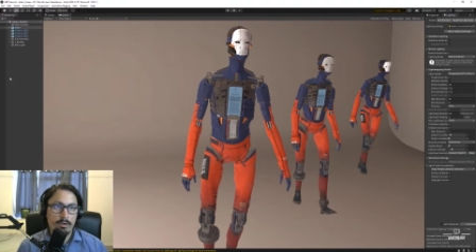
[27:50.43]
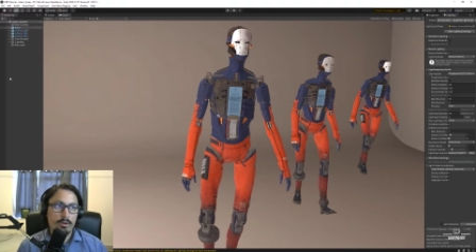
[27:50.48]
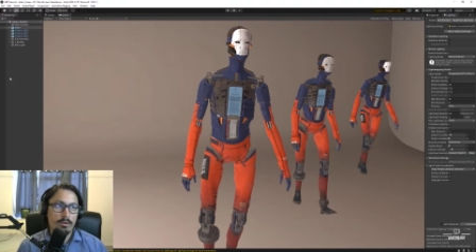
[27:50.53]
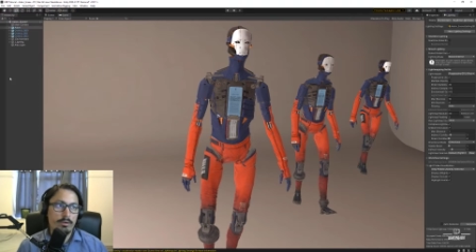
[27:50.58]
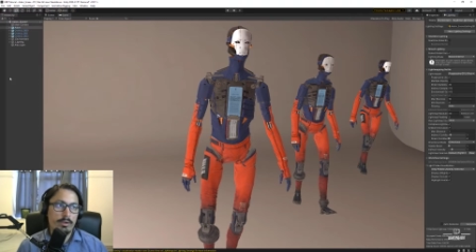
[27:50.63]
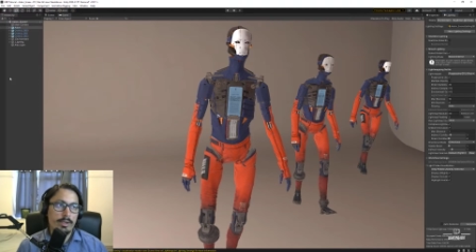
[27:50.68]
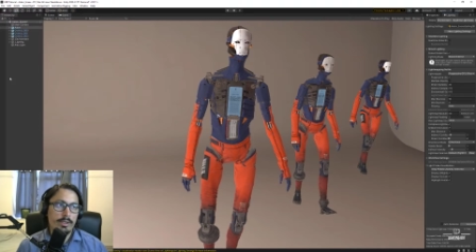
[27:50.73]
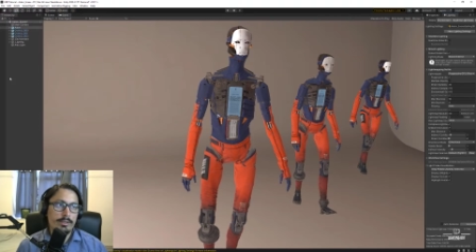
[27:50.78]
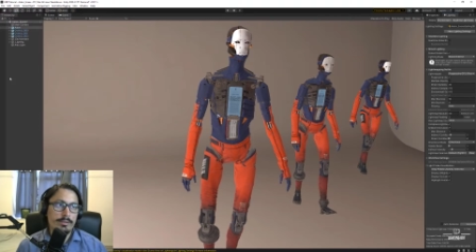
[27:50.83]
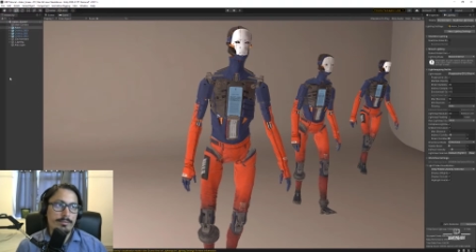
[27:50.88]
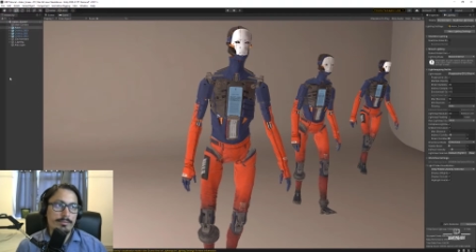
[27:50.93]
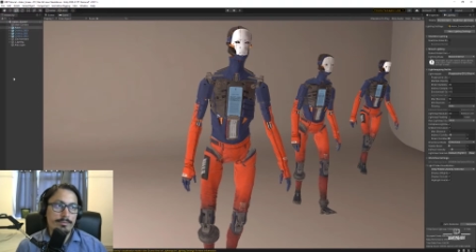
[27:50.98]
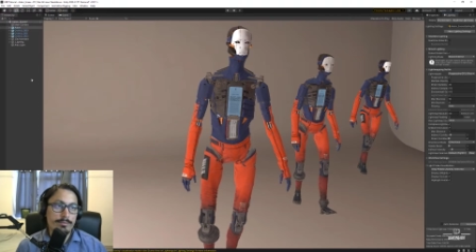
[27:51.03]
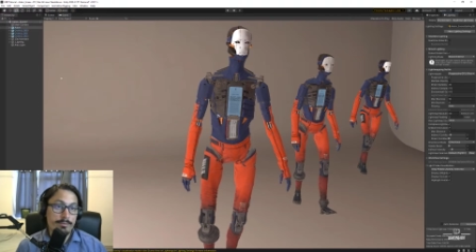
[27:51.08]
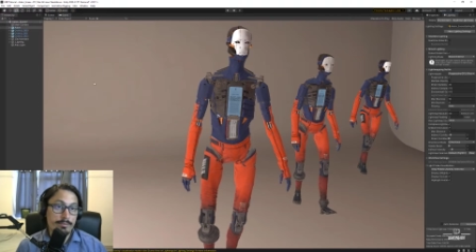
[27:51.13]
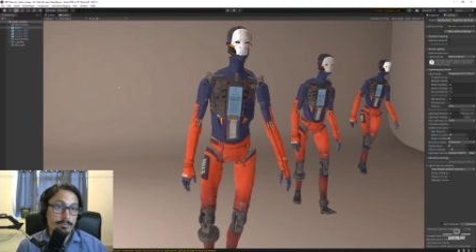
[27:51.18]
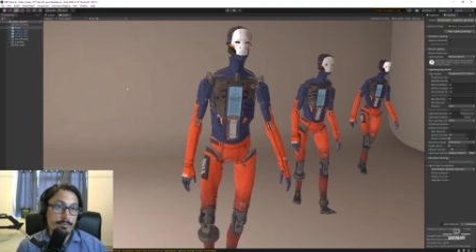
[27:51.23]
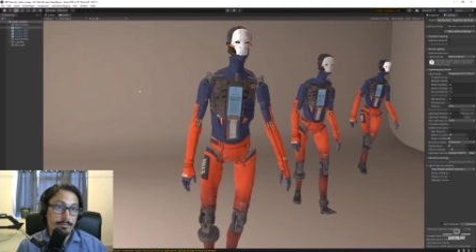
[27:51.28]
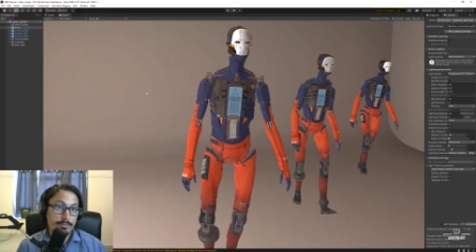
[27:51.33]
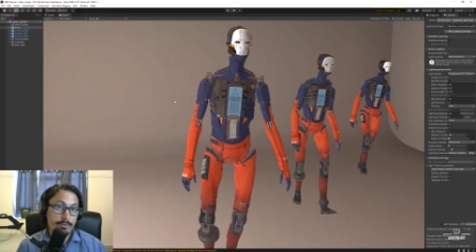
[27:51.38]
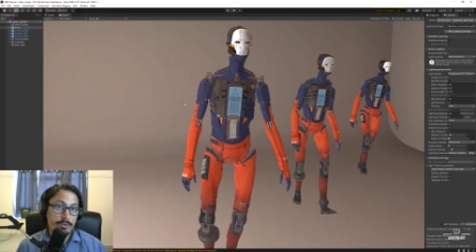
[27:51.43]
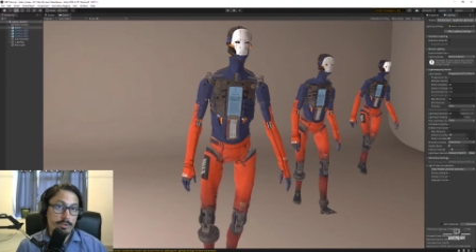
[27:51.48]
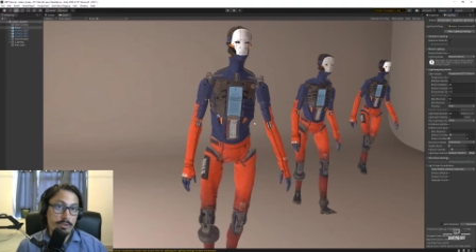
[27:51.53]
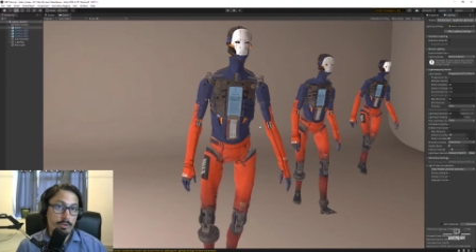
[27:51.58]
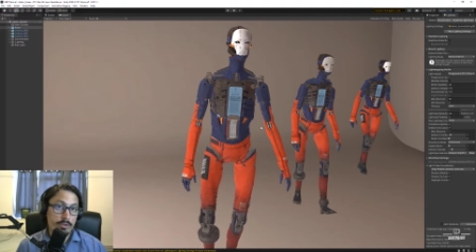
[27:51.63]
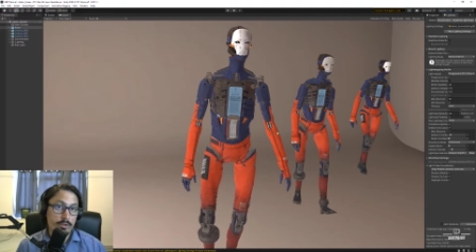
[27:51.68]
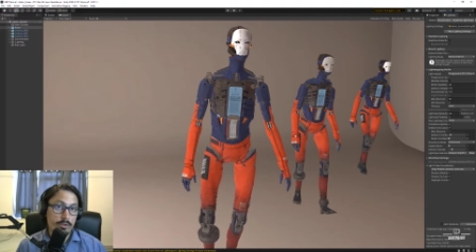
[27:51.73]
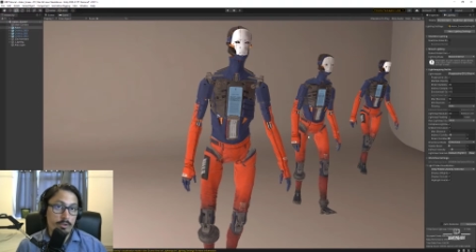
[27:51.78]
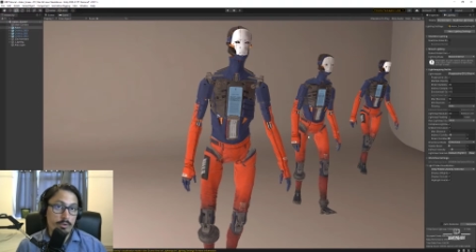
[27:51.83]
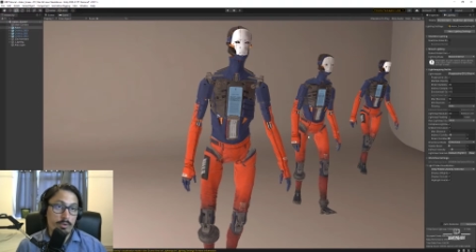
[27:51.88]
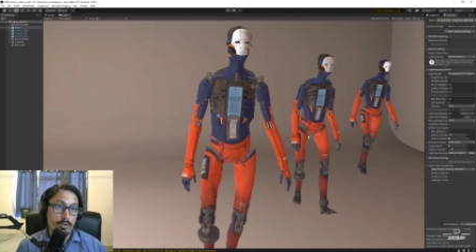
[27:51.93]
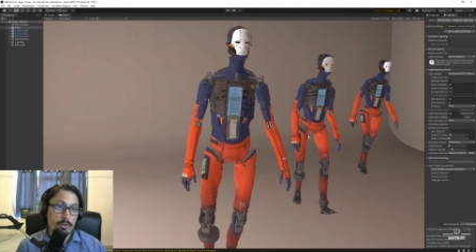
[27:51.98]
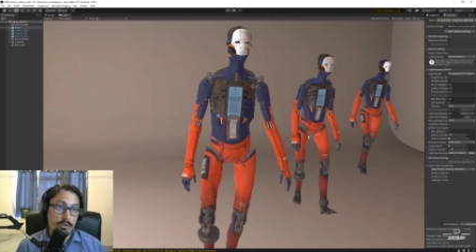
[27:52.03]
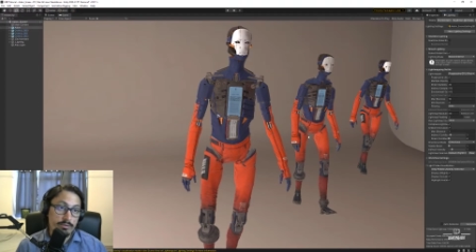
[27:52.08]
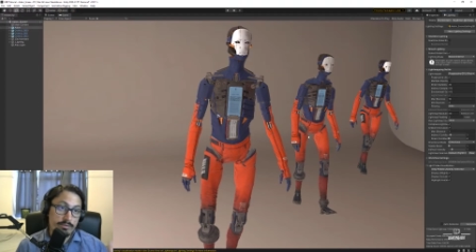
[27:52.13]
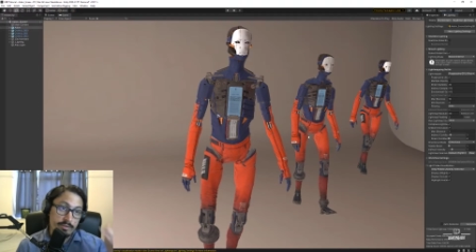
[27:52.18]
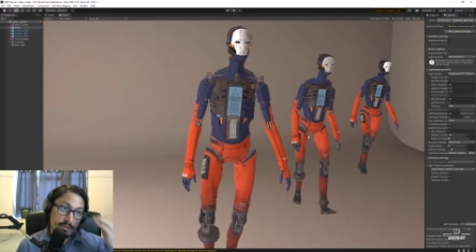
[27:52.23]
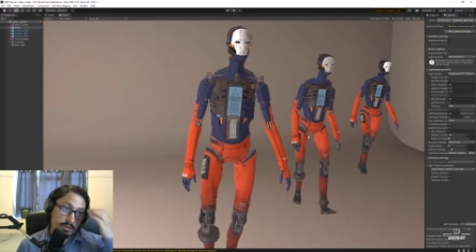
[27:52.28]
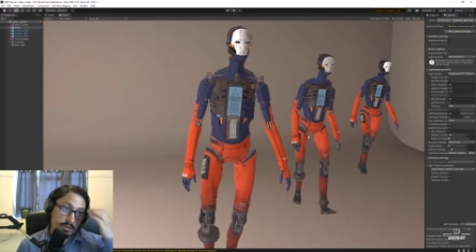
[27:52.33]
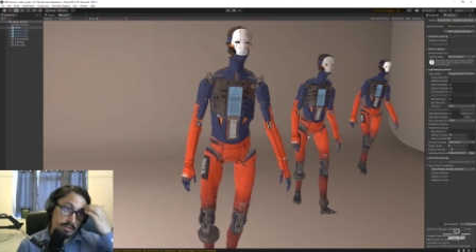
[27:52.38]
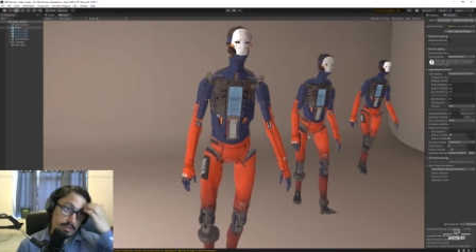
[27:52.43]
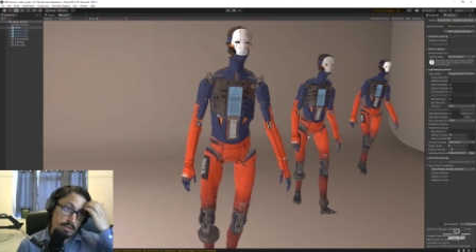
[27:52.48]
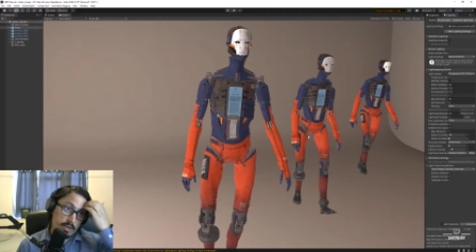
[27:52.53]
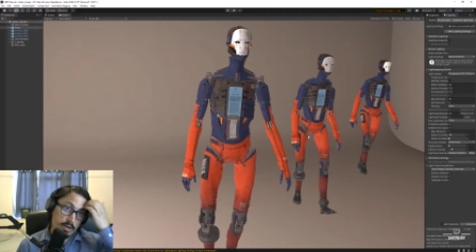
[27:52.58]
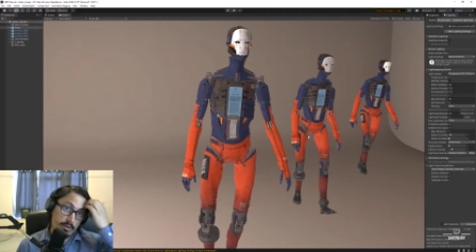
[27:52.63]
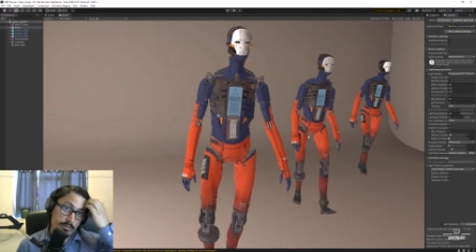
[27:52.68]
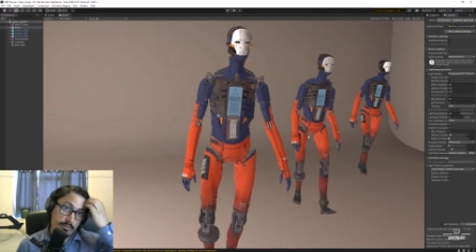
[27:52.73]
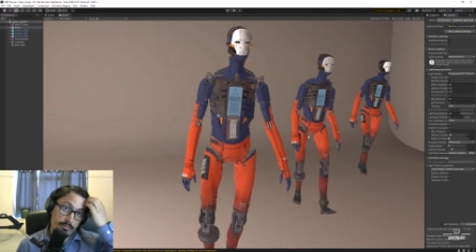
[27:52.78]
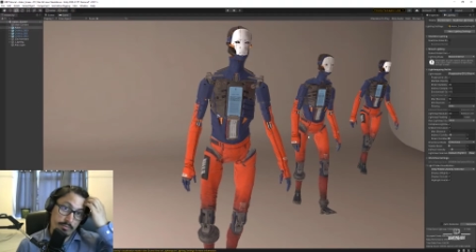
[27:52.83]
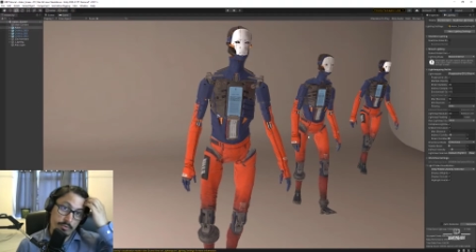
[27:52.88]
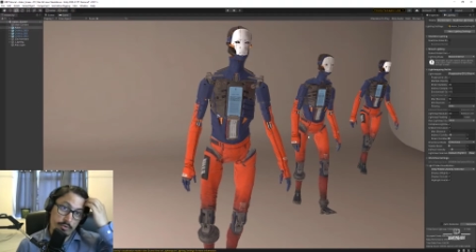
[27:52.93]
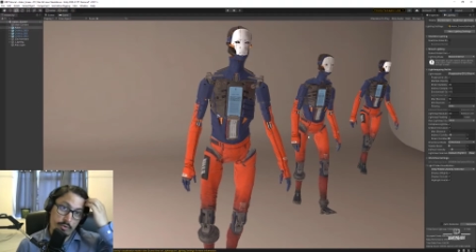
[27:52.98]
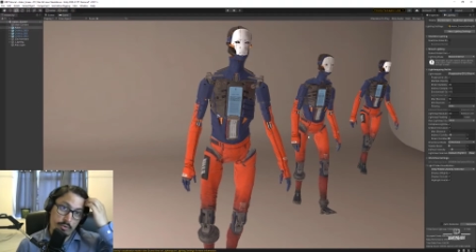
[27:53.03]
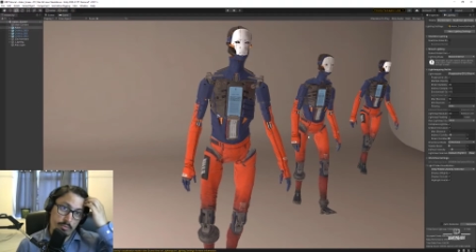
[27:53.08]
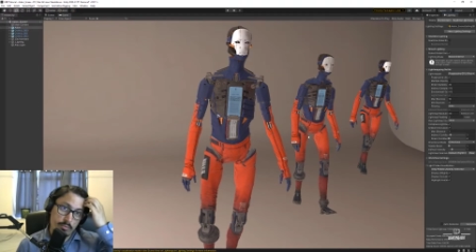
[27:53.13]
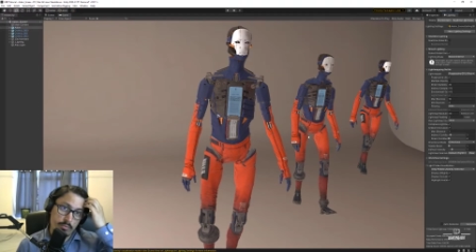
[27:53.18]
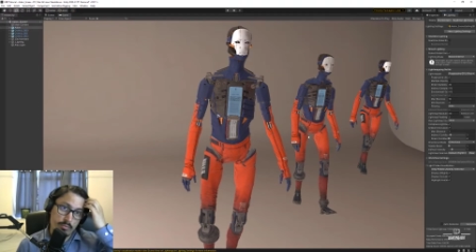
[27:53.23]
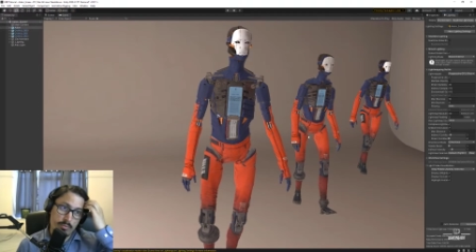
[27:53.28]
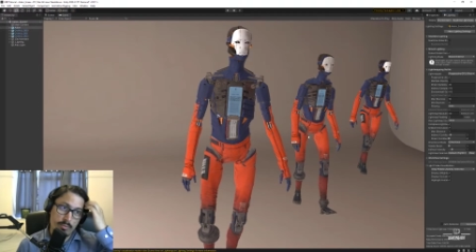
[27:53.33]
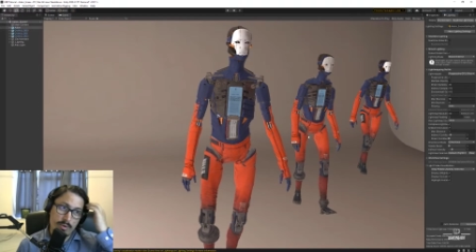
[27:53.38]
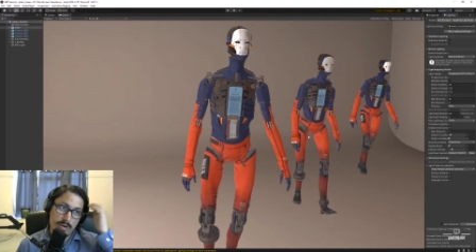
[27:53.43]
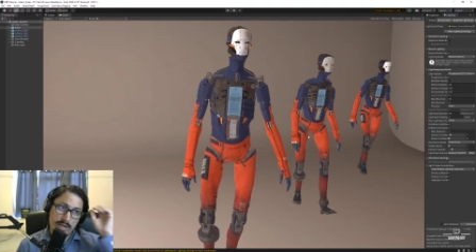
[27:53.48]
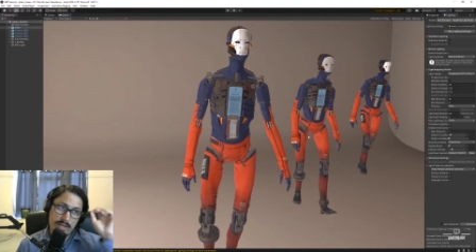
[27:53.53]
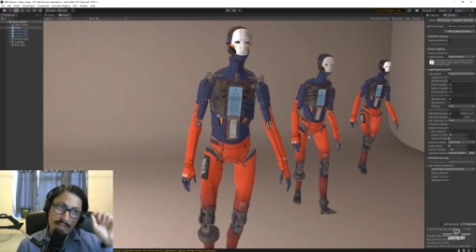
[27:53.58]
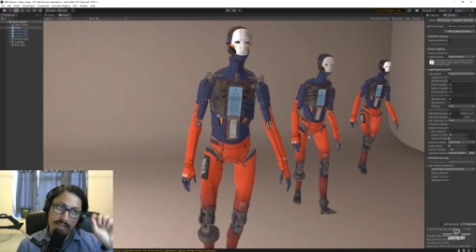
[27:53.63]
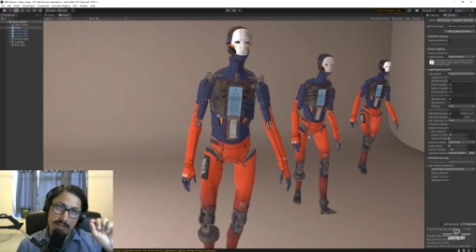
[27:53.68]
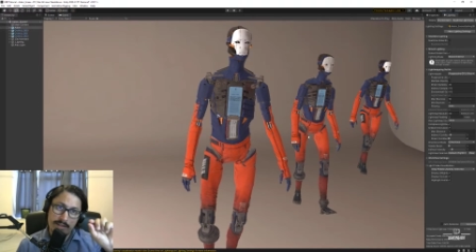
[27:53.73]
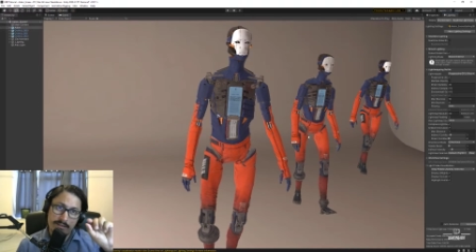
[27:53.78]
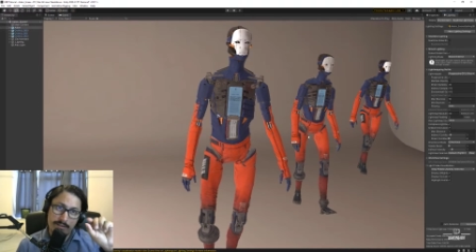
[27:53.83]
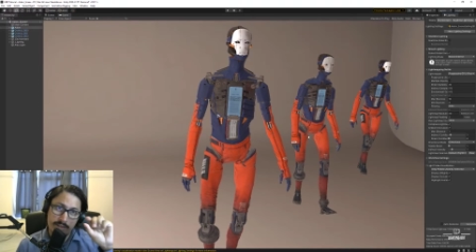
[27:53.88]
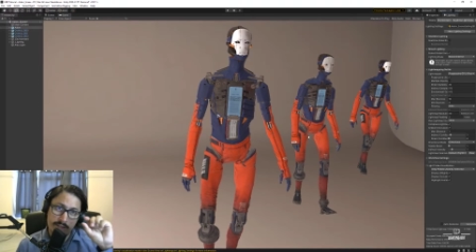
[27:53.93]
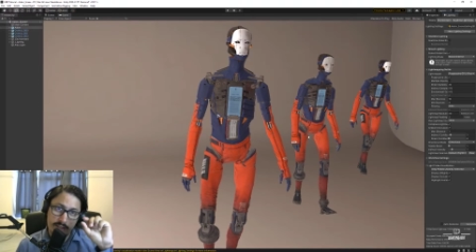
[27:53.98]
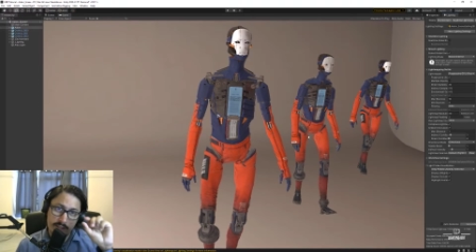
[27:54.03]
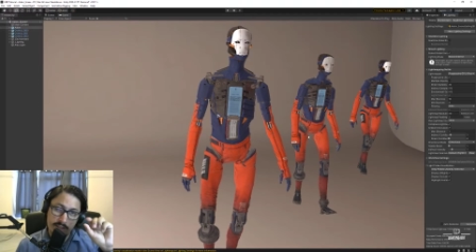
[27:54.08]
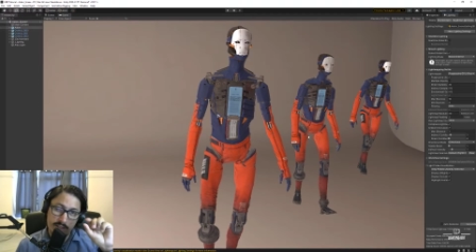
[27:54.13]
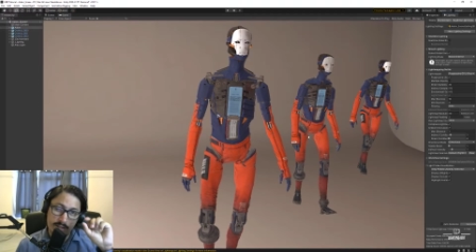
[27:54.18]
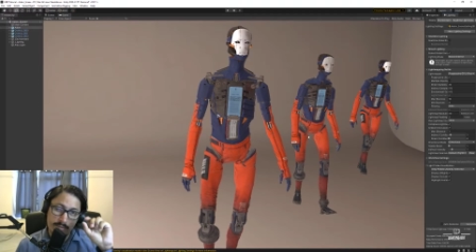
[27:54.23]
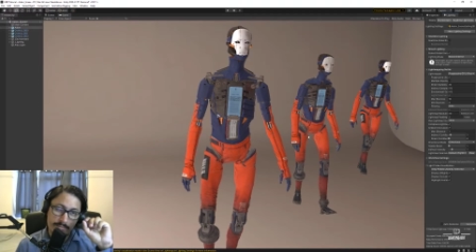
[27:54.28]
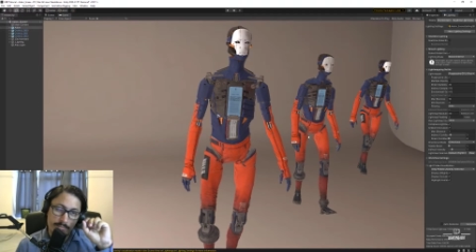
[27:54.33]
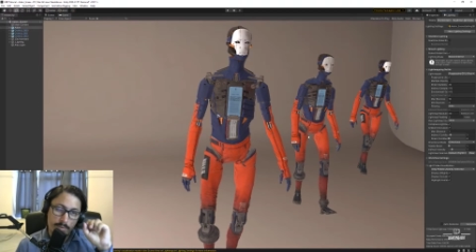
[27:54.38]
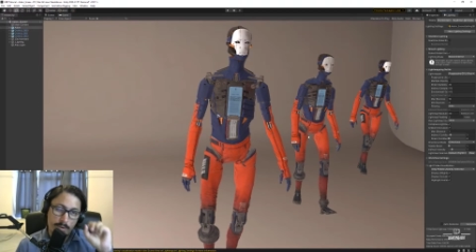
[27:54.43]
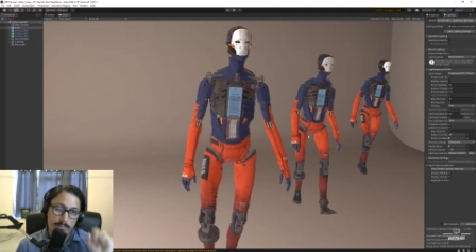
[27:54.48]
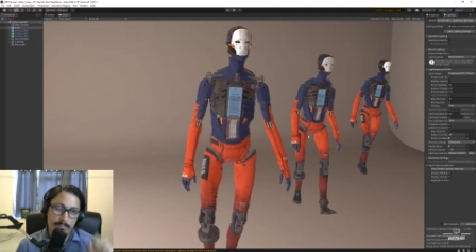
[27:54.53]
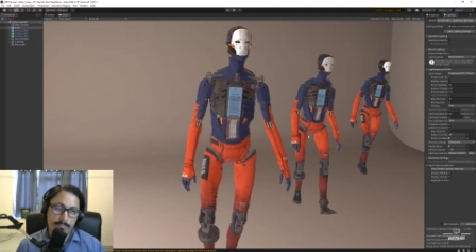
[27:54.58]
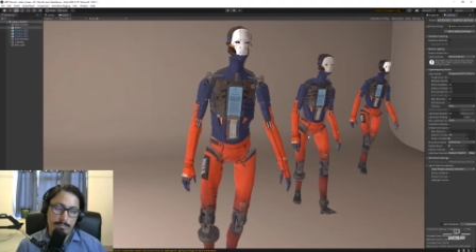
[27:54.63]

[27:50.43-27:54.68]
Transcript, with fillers: Right? So you want to figure that out. You might have seen the pop